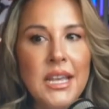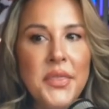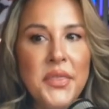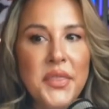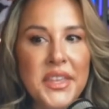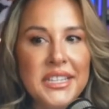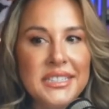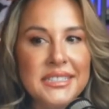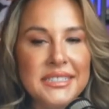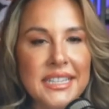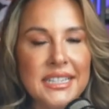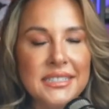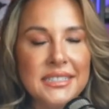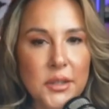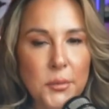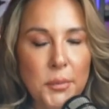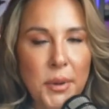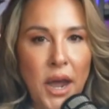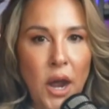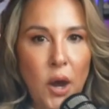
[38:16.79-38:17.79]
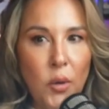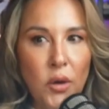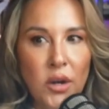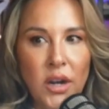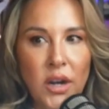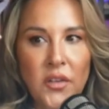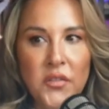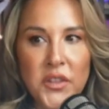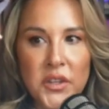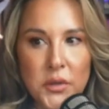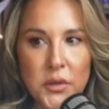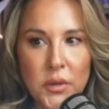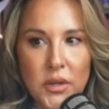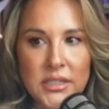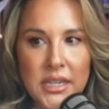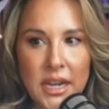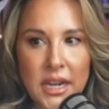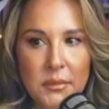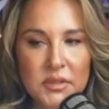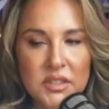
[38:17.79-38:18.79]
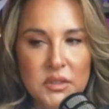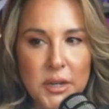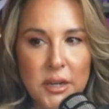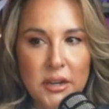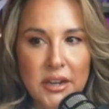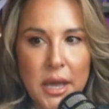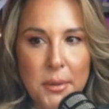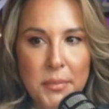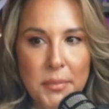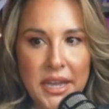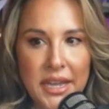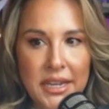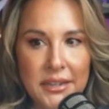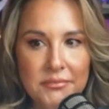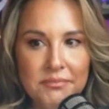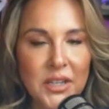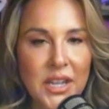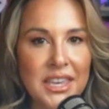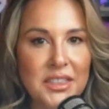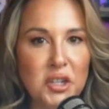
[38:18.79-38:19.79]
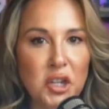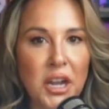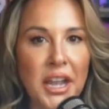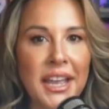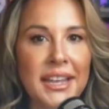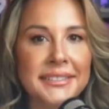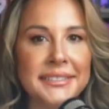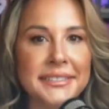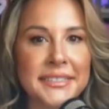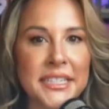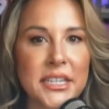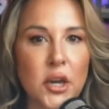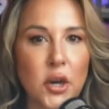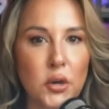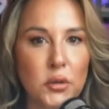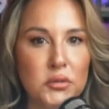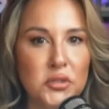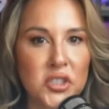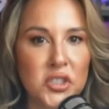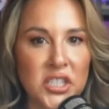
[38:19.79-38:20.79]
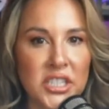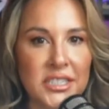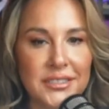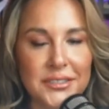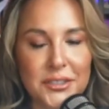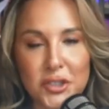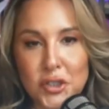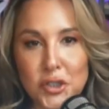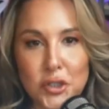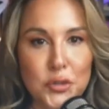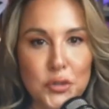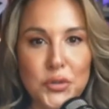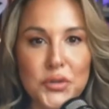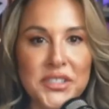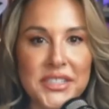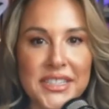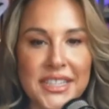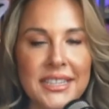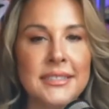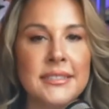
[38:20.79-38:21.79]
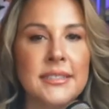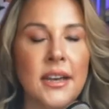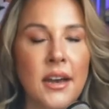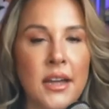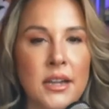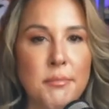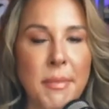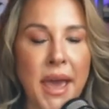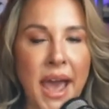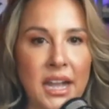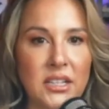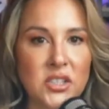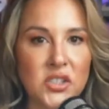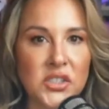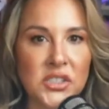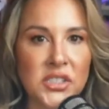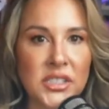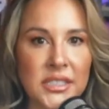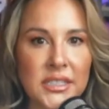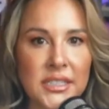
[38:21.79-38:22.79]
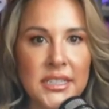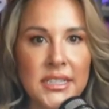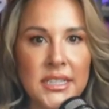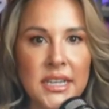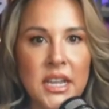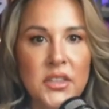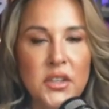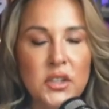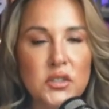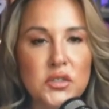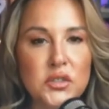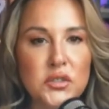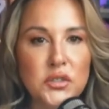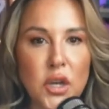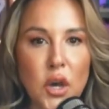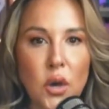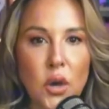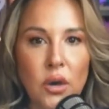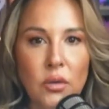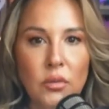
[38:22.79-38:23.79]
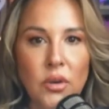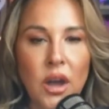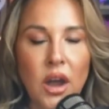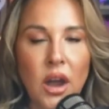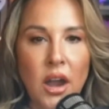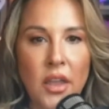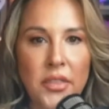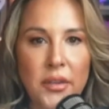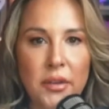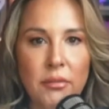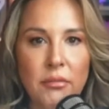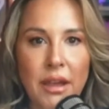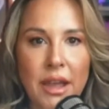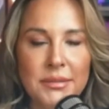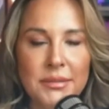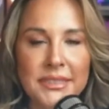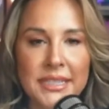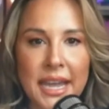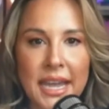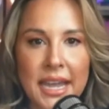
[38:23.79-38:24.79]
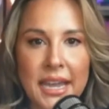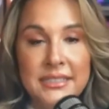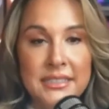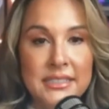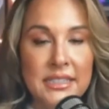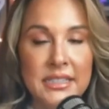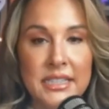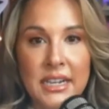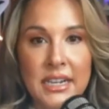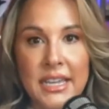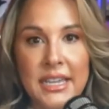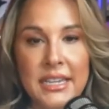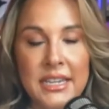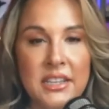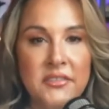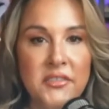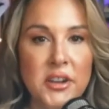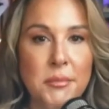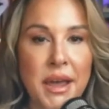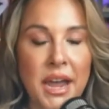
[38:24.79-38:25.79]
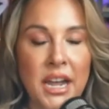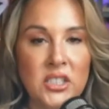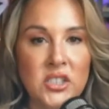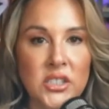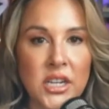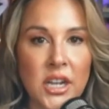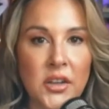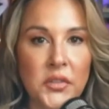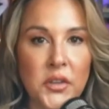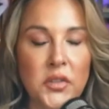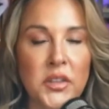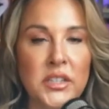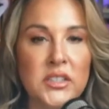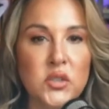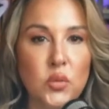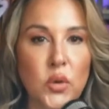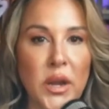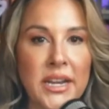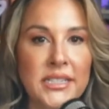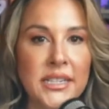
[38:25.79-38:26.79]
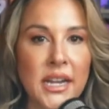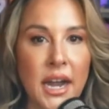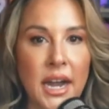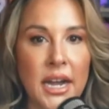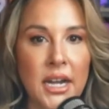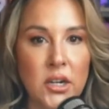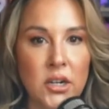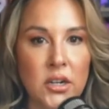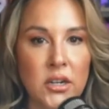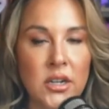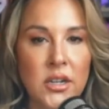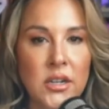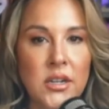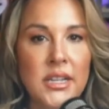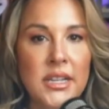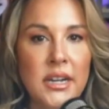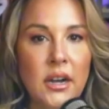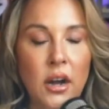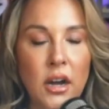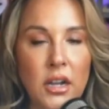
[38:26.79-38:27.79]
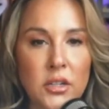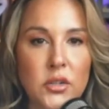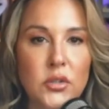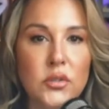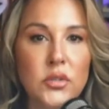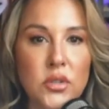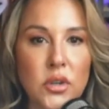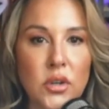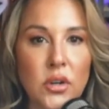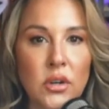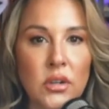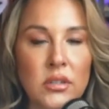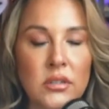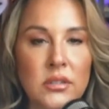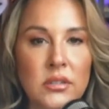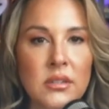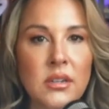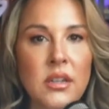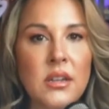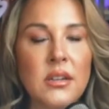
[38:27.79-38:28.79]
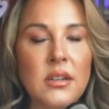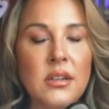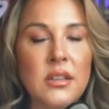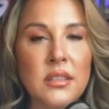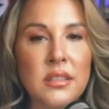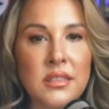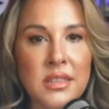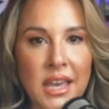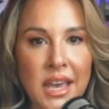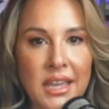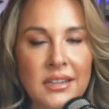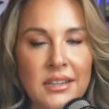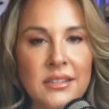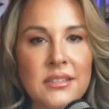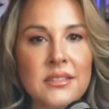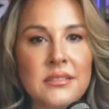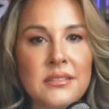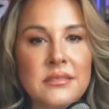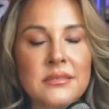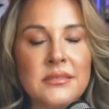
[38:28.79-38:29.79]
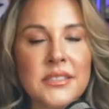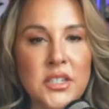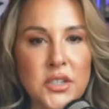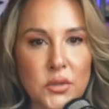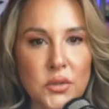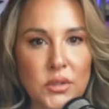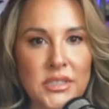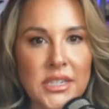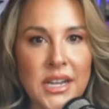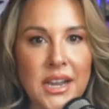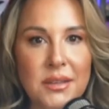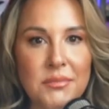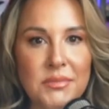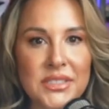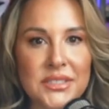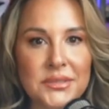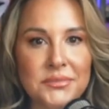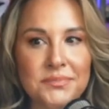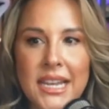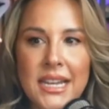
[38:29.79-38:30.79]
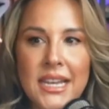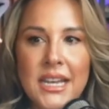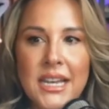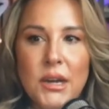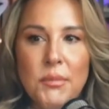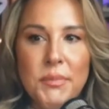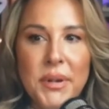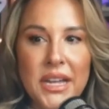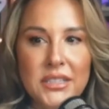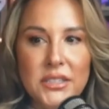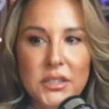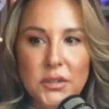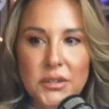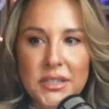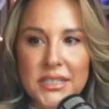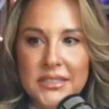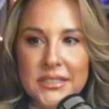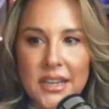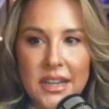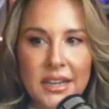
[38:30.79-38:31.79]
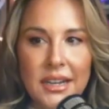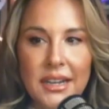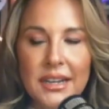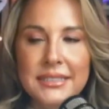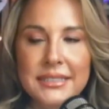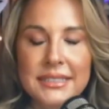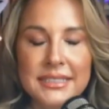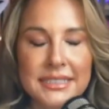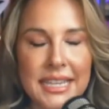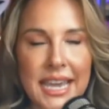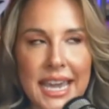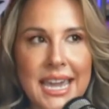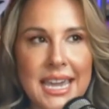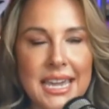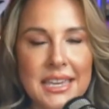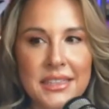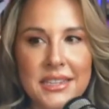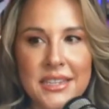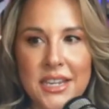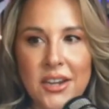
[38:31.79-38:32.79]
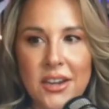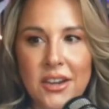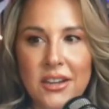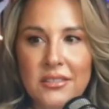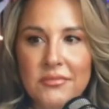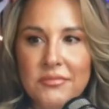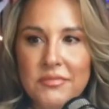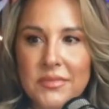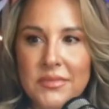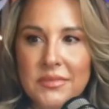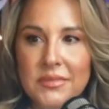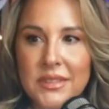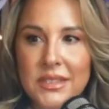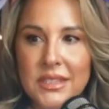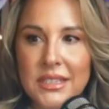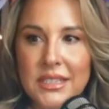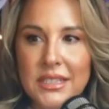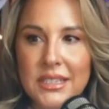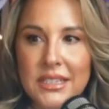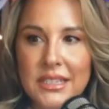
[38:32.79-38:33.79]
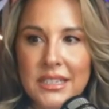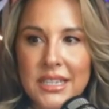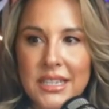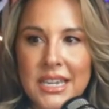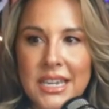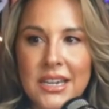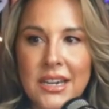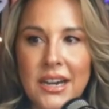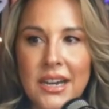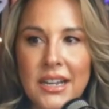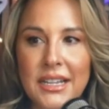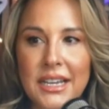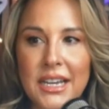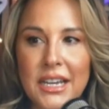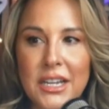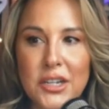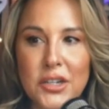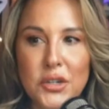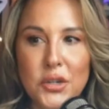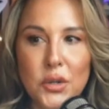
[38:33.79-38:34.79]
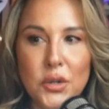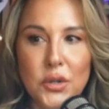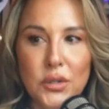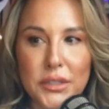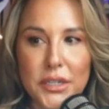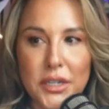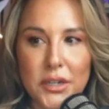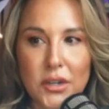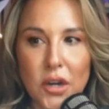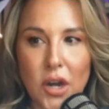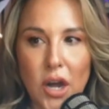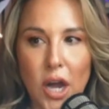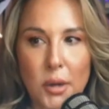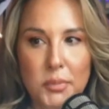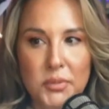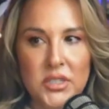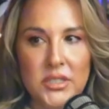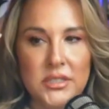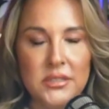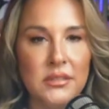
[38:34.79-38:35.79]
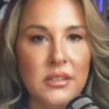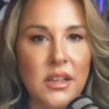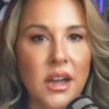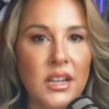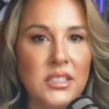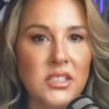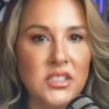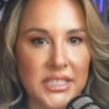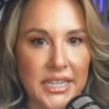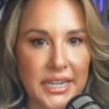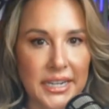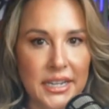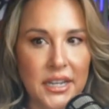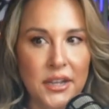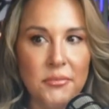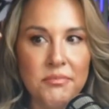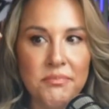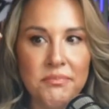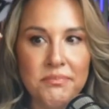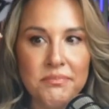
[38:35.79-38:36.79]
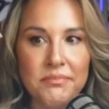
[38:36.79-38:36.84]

This is the power of the New York Times smear campaign. Their SEO juice is unmatched. There's no other website that I can even imagine out there that's ranked higher on Google than the New York Times. Baldoni's not unscathed here. He got a nuclear option launched at him.